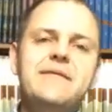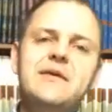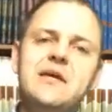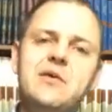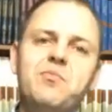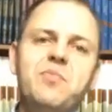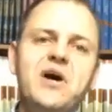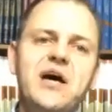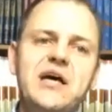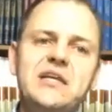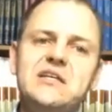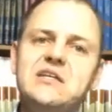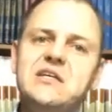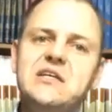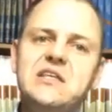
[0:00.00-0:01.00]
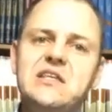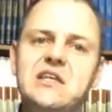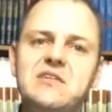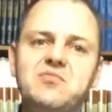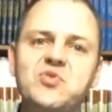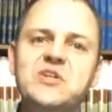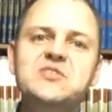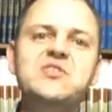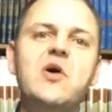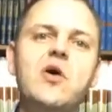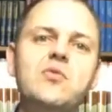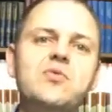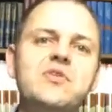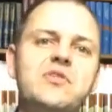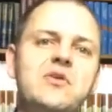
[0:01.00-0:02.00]
but I want to
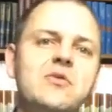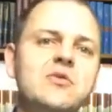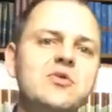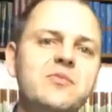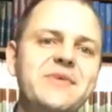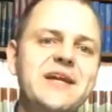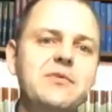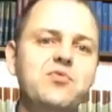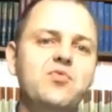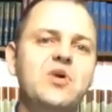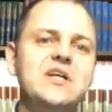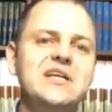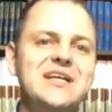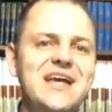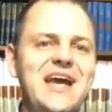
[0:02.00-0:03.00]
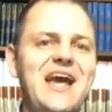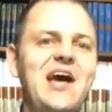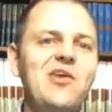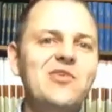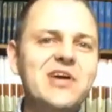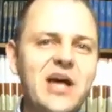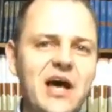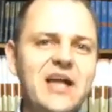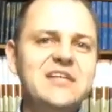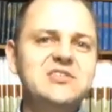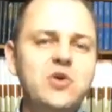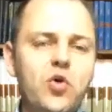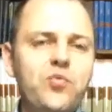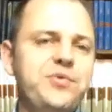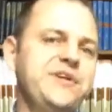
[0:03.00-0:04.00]
talk with you a little bit of what how God is
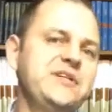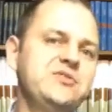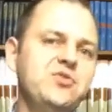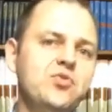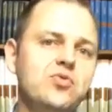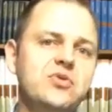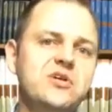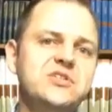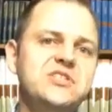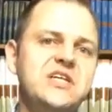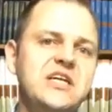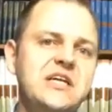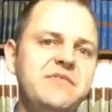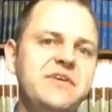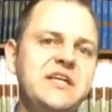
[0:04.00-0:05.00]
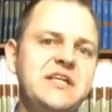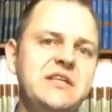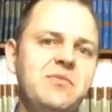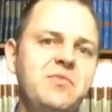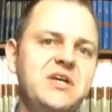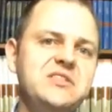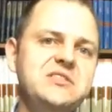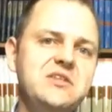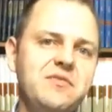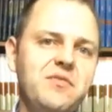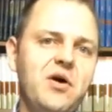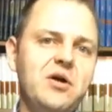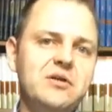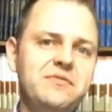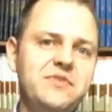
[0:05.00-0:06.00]
opening doors even in the midst of
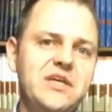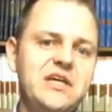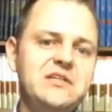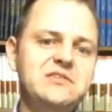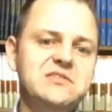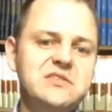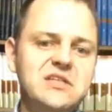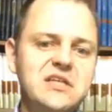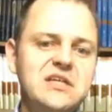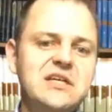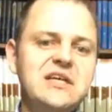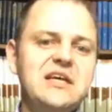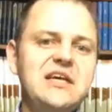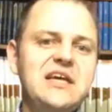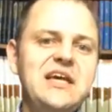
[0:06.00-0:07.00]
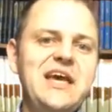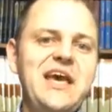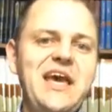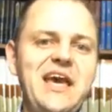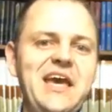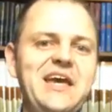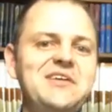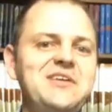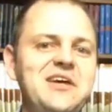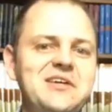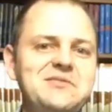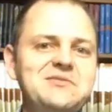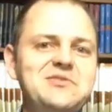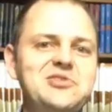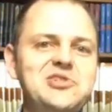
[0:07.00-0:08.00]
all of this. And,
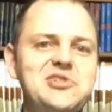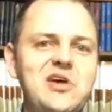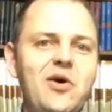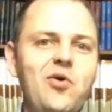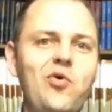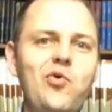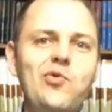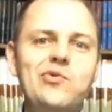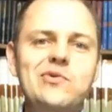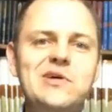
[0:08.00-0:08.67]
and uh, so